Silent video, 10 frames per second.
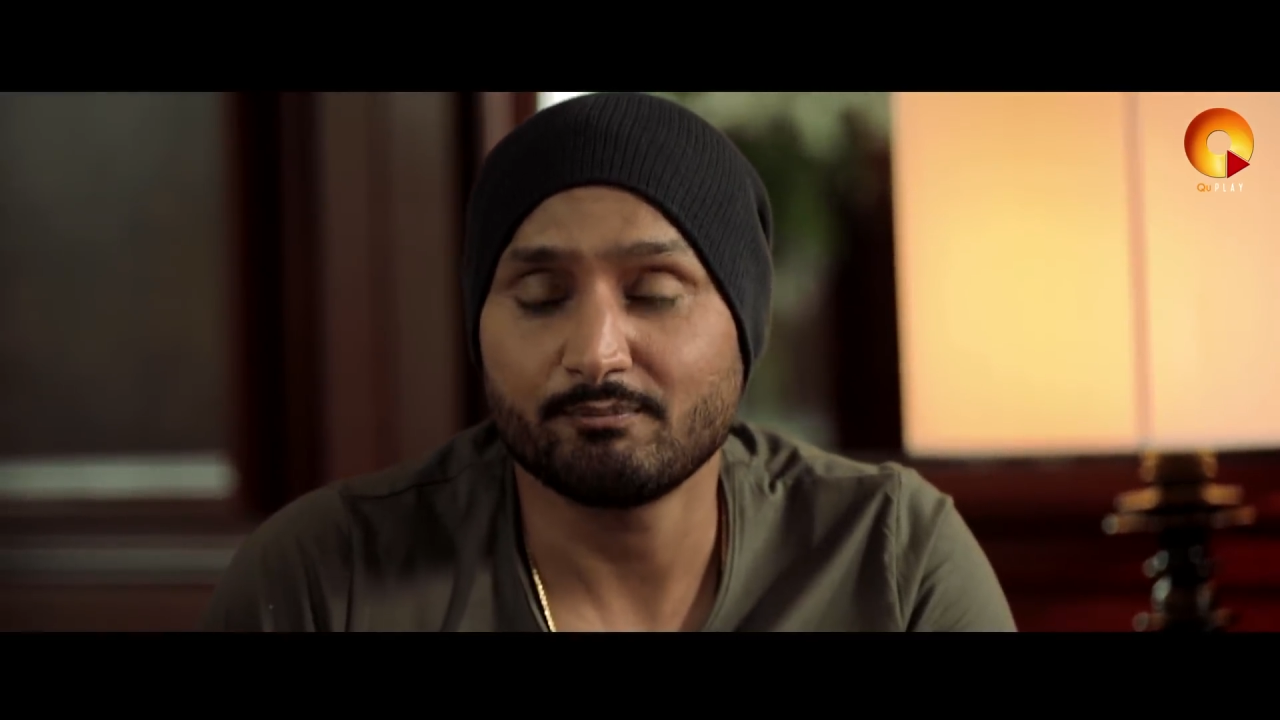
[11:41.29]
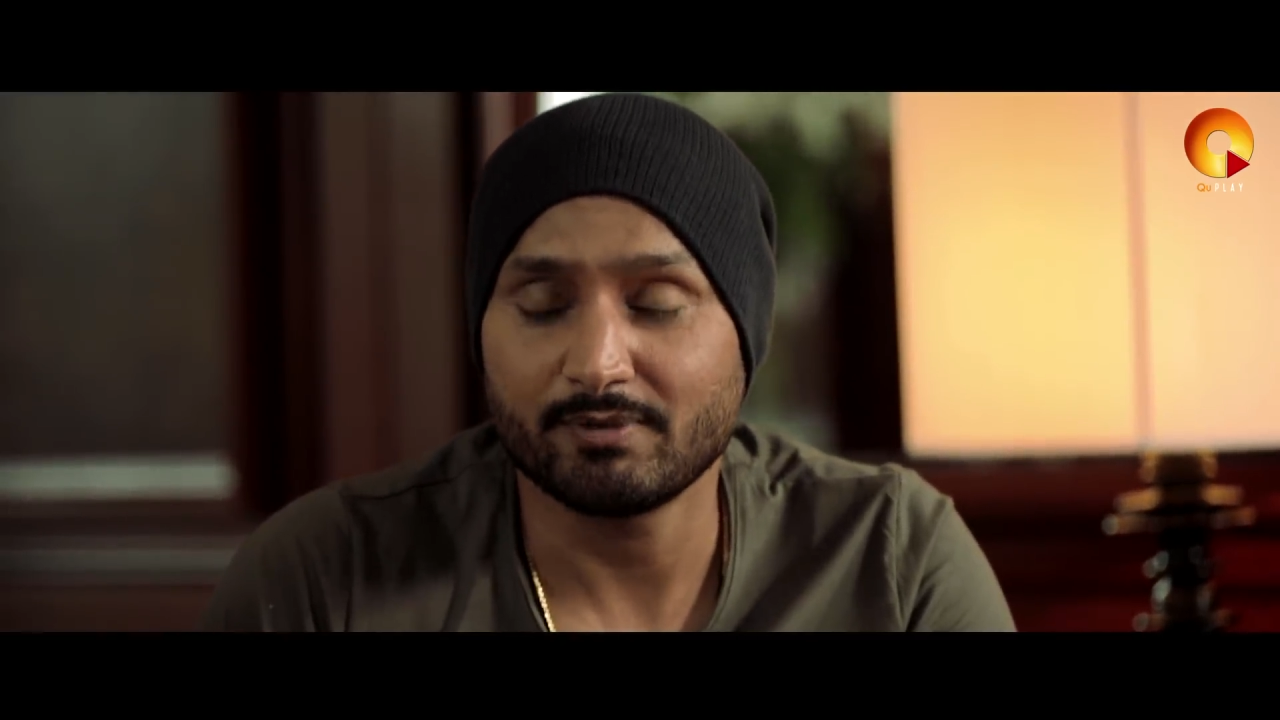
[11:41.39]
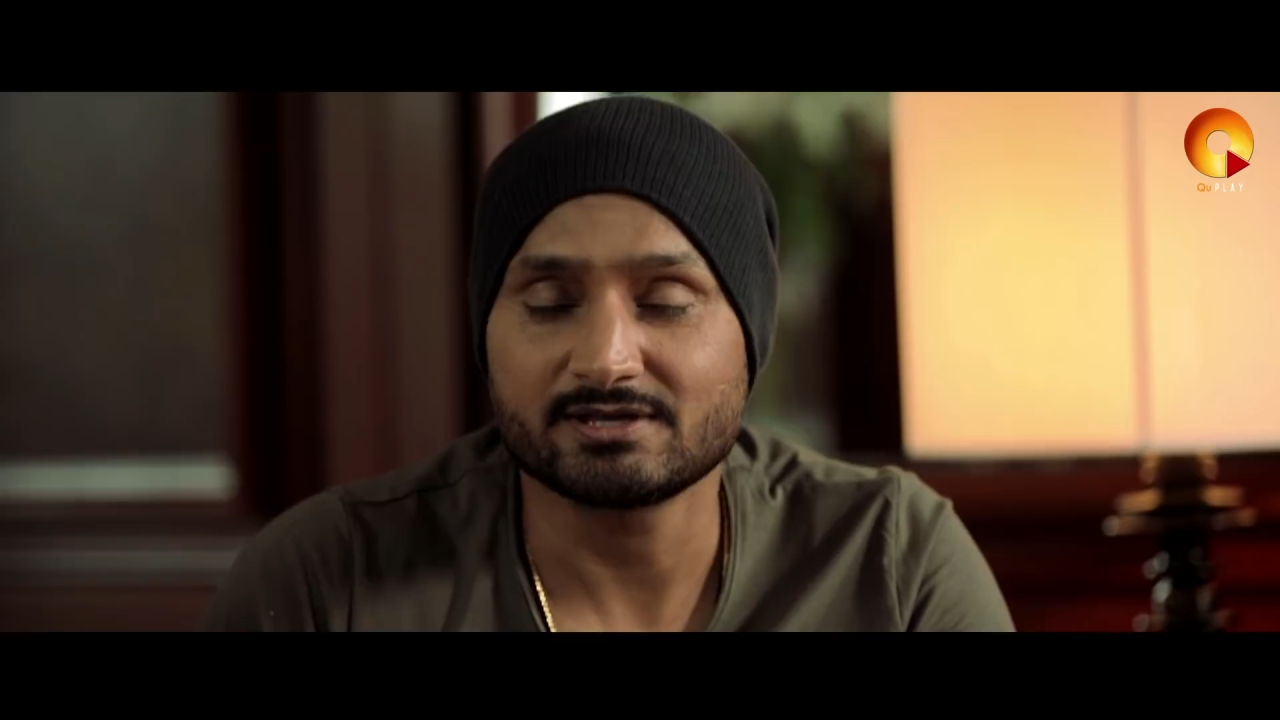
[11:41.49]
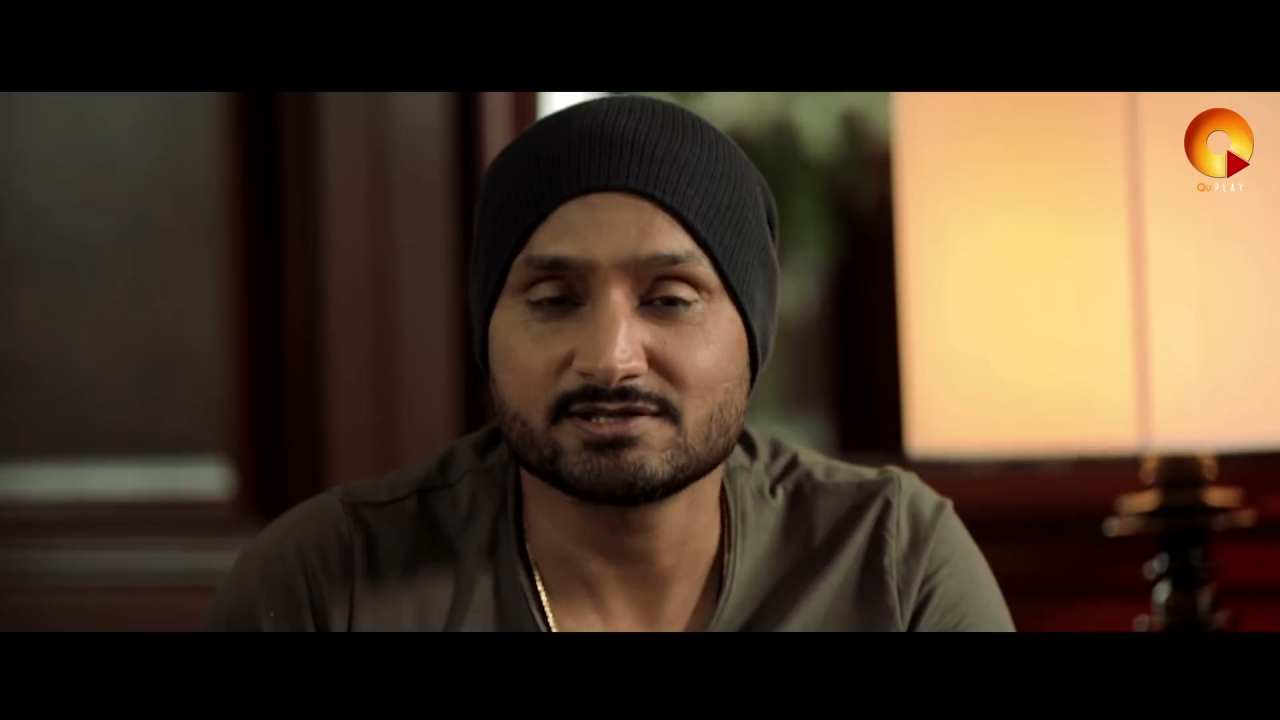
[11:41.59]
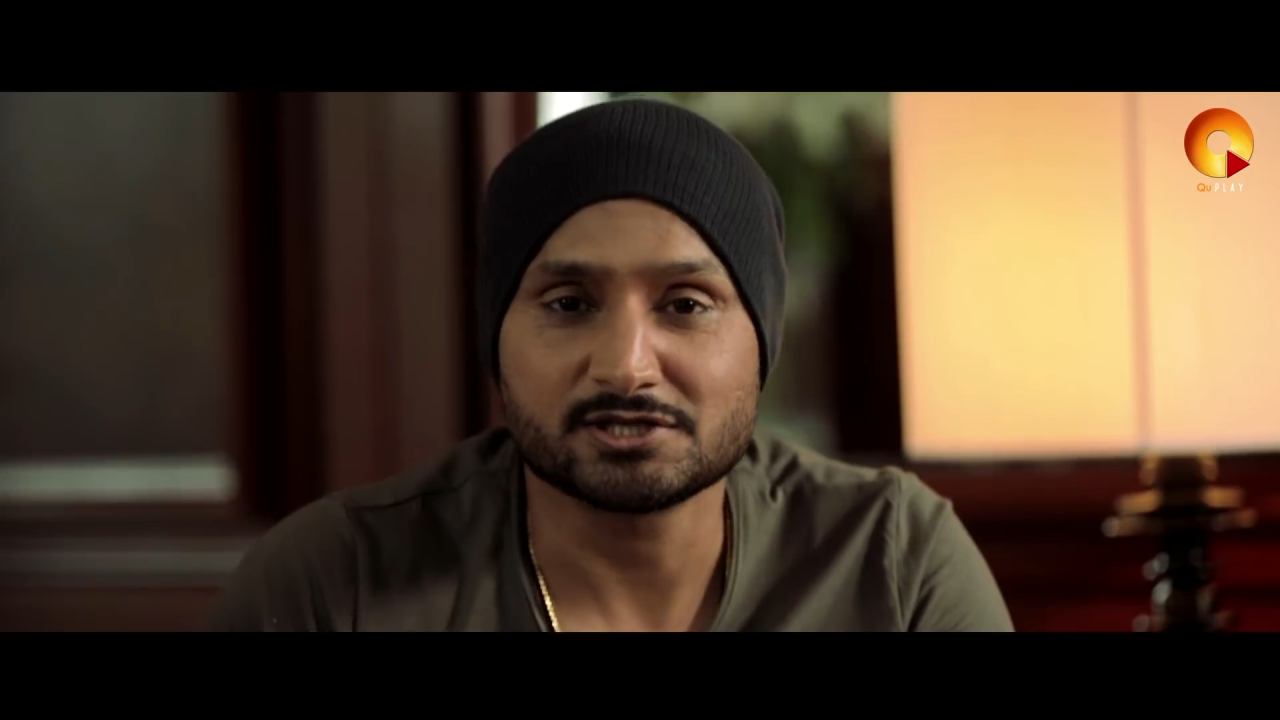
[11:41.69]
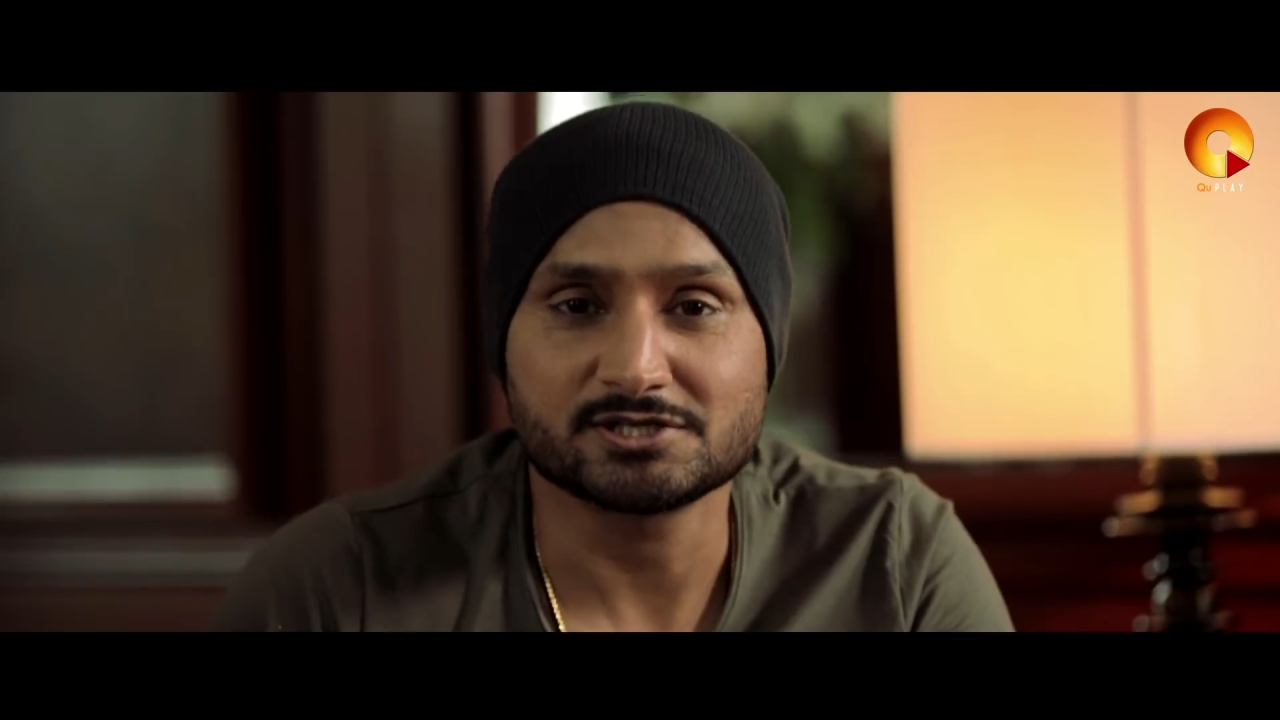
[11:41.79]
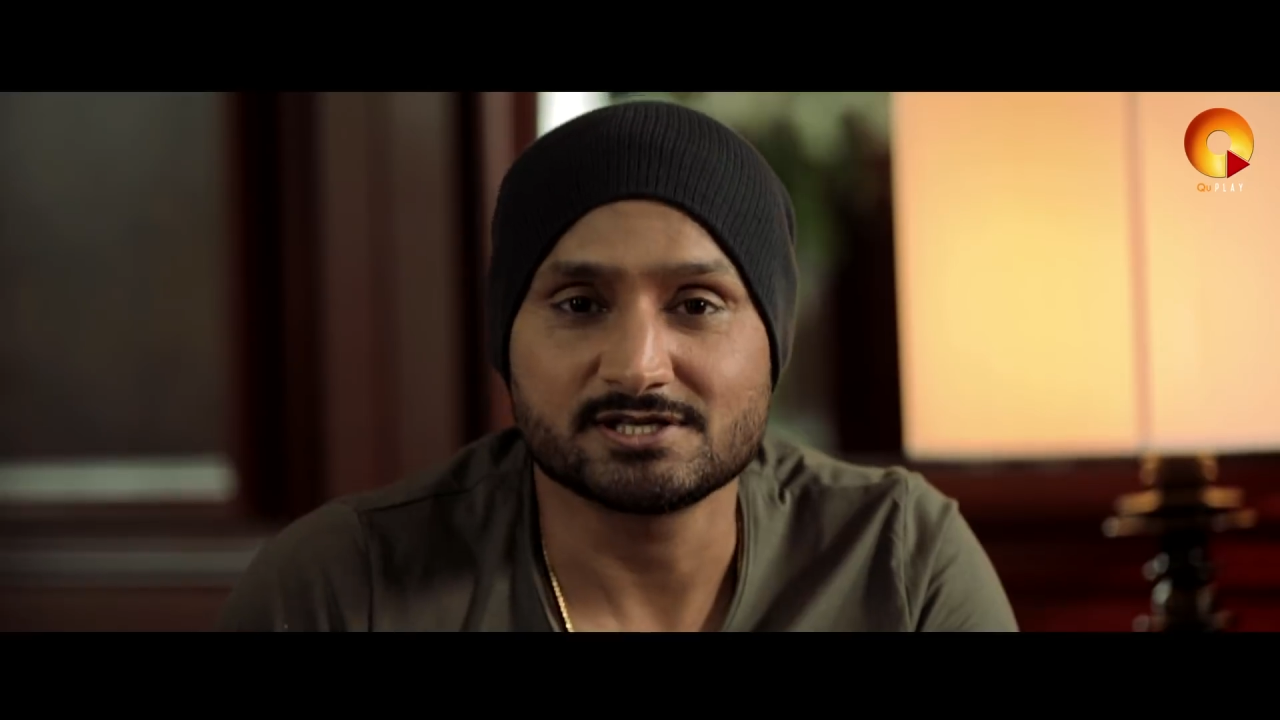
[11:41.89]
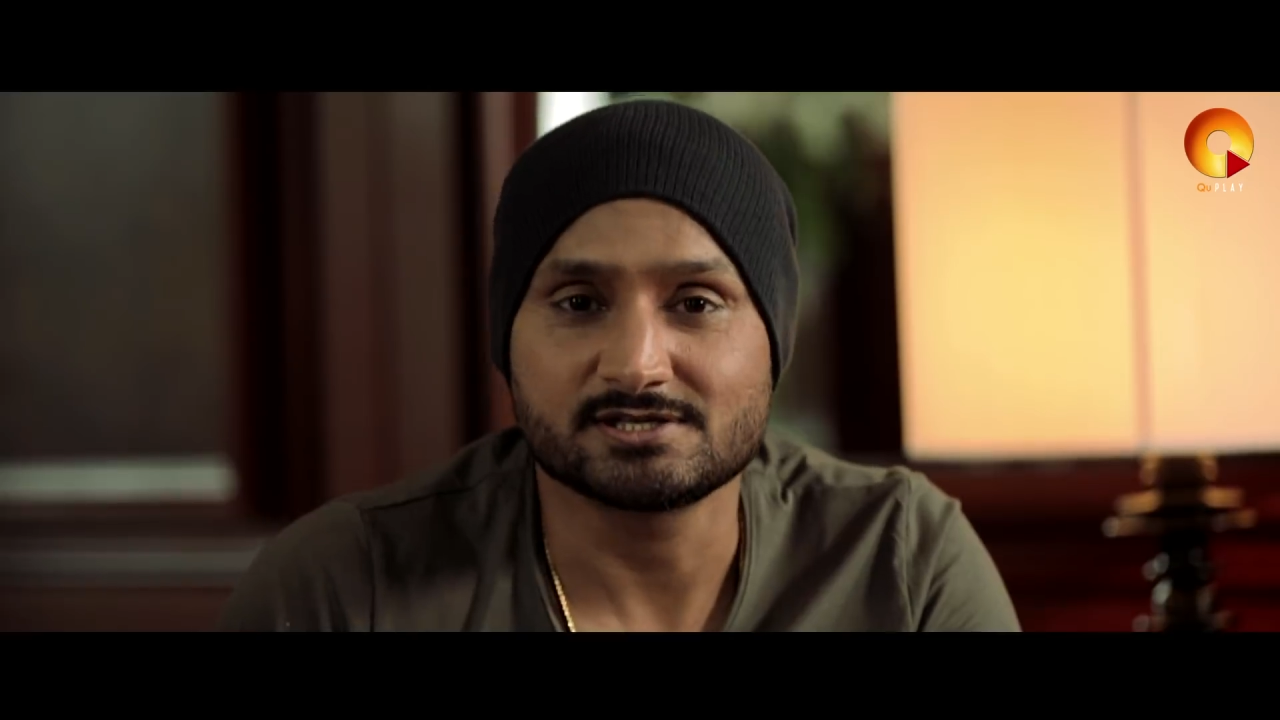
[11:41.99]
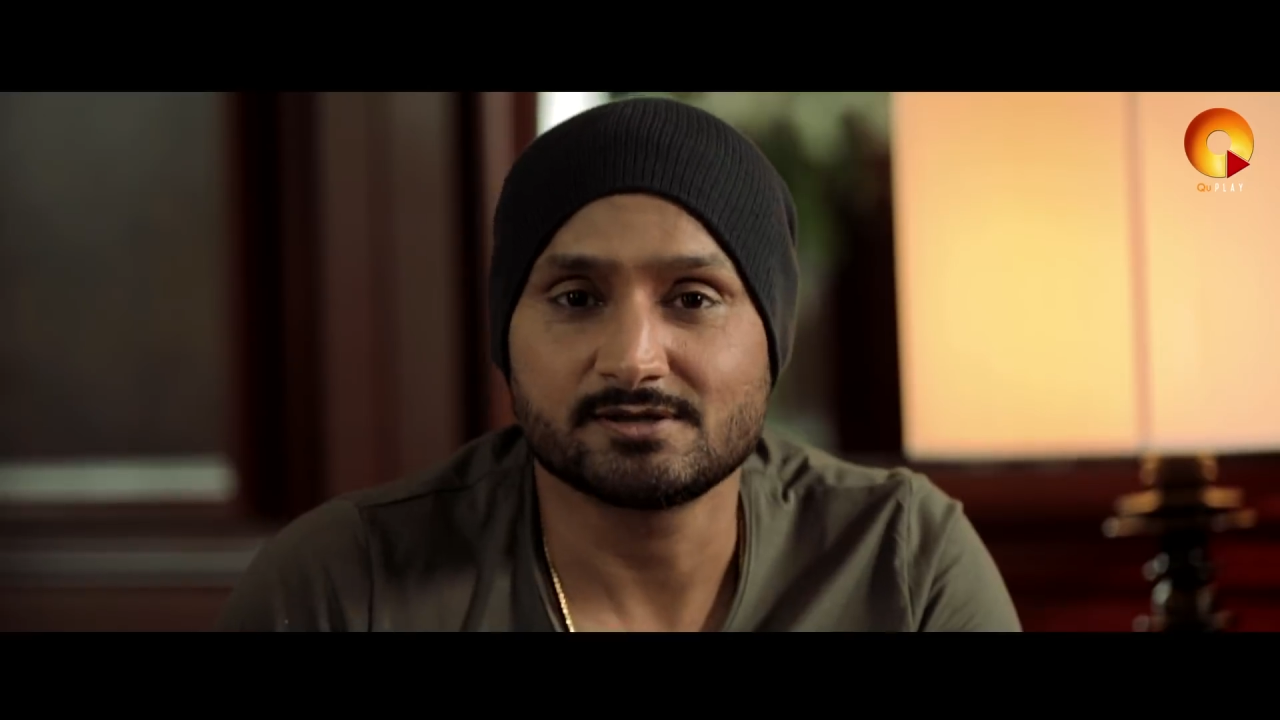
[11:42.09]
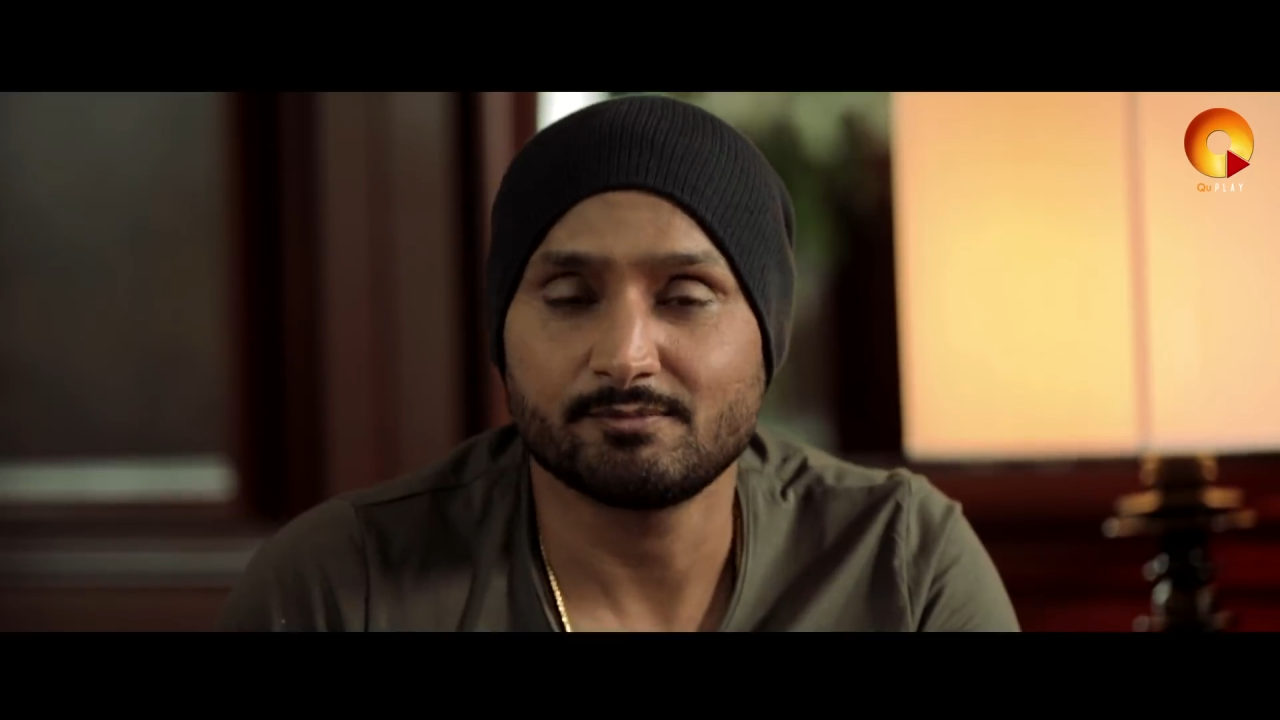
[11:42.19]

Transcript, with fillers: big success.